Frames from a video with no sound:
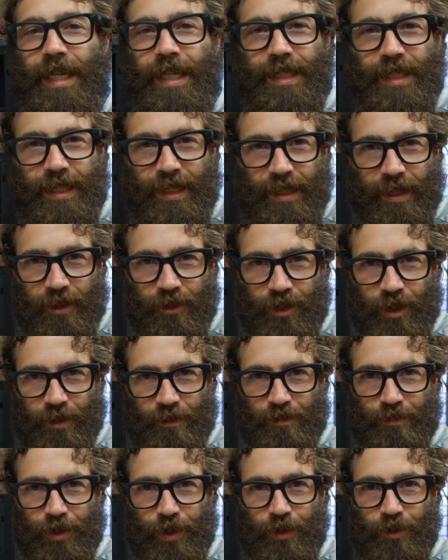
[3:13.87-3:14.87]
It still
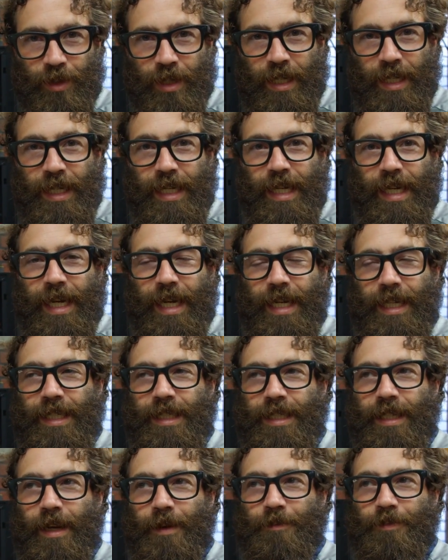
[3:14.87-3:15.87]
didn't boot,
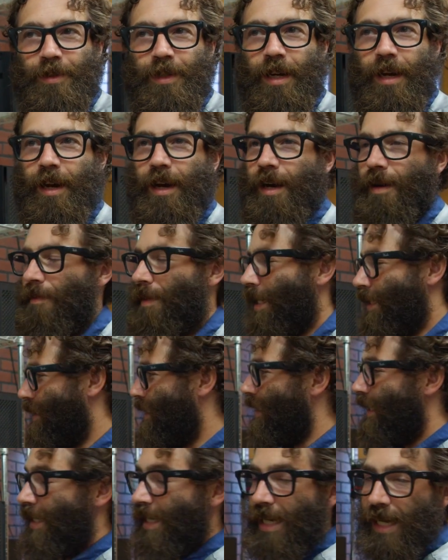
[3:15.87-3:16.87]
except I
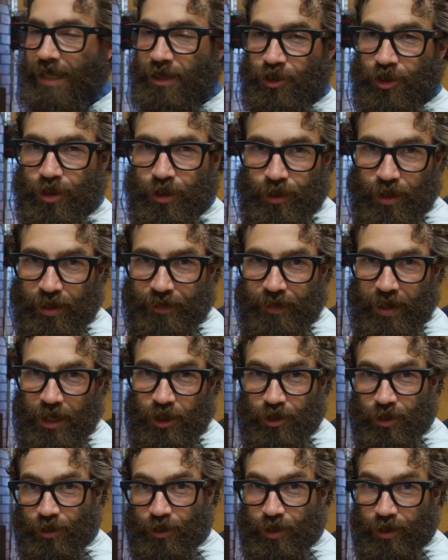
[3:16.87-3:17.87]
see he has 2
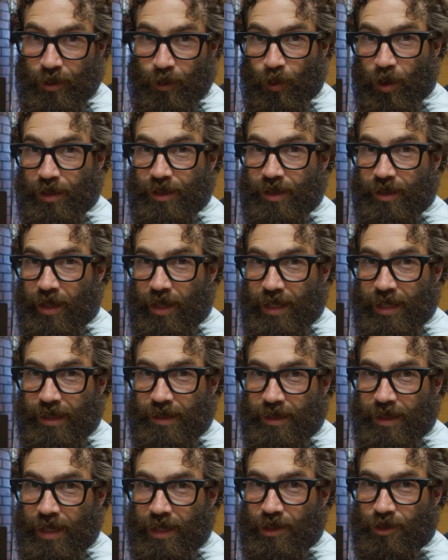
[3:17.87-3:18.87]
conventionals and 1 solid
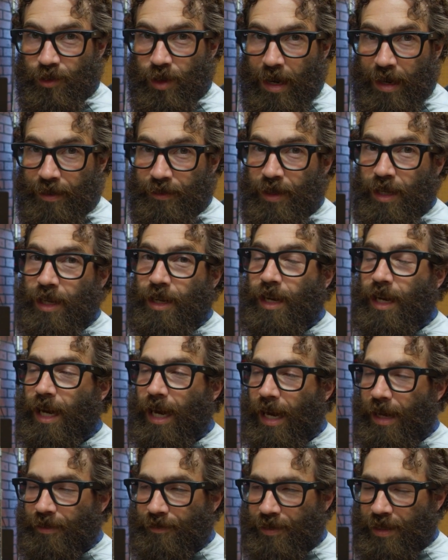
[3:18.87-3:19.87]
state drive.
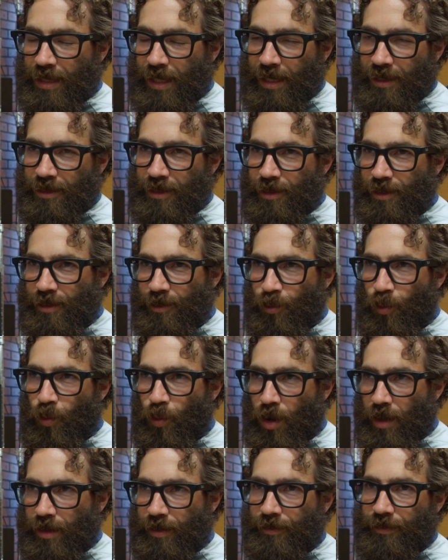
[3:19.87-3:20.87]
I've tested
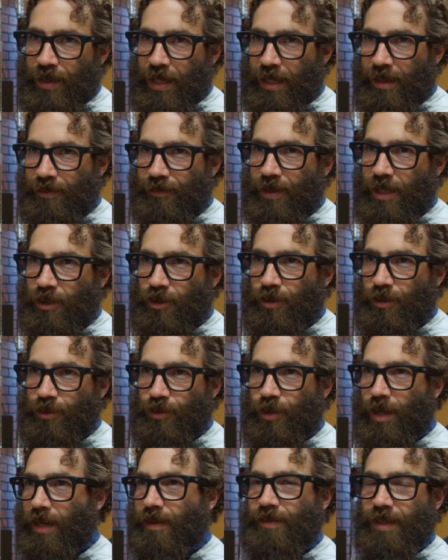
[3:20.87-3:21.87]
one of the conventional
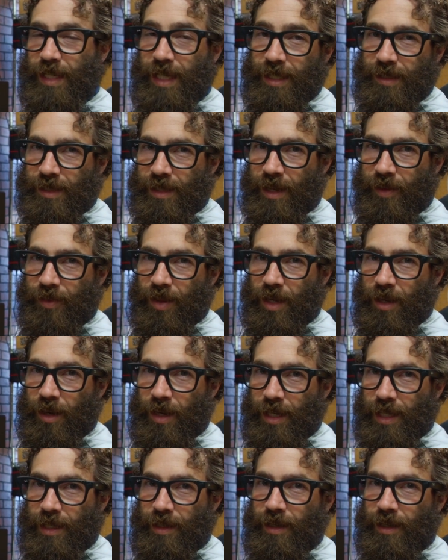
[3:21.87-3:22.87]
drives, it has nothing on it.